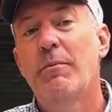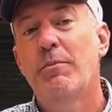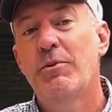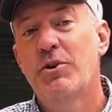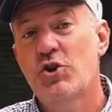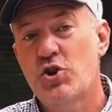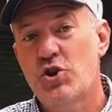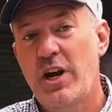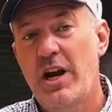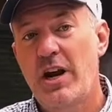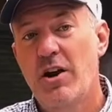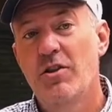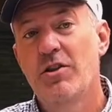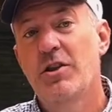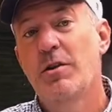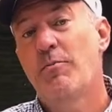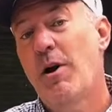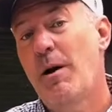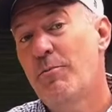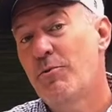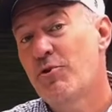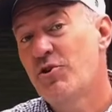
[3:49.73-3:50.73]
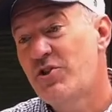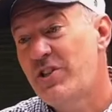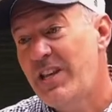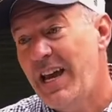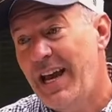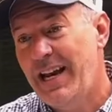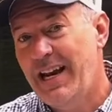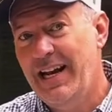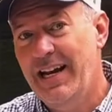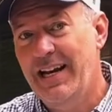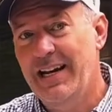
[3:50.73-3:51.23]
to share the proper
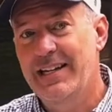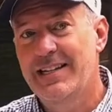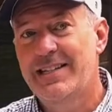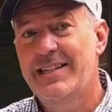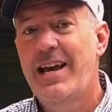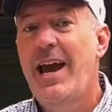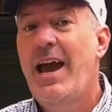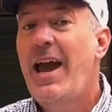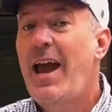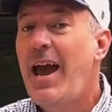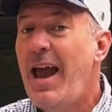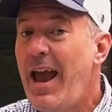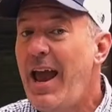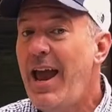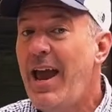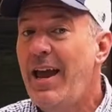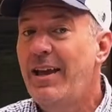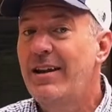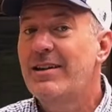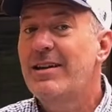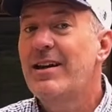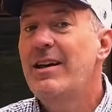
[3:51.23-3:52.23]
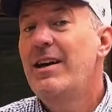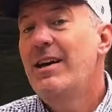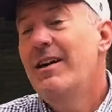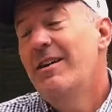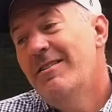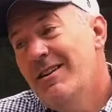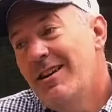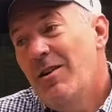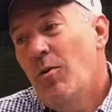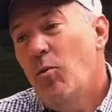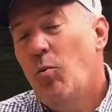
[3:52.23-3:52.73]
settings and
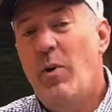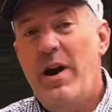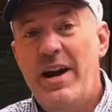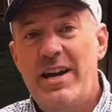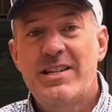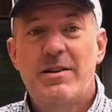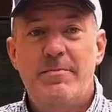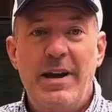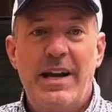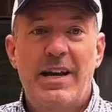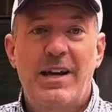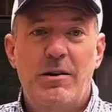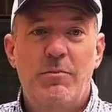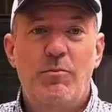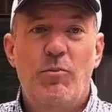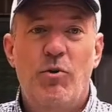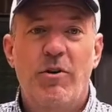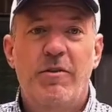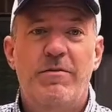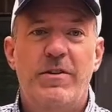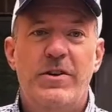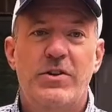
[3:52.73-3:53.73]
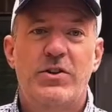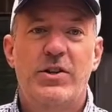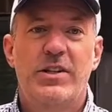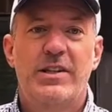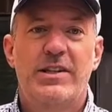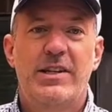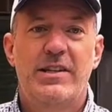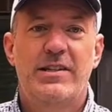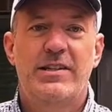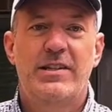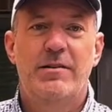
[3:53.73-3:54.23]
ways to make it a more efficient
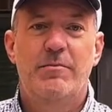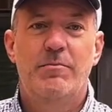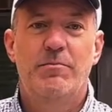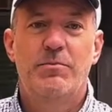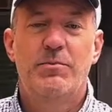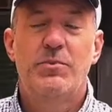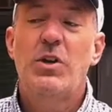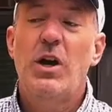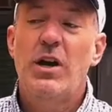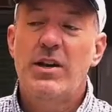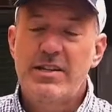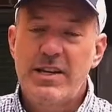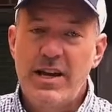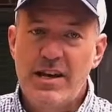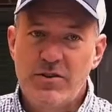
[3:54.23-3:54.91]
system. SAWS has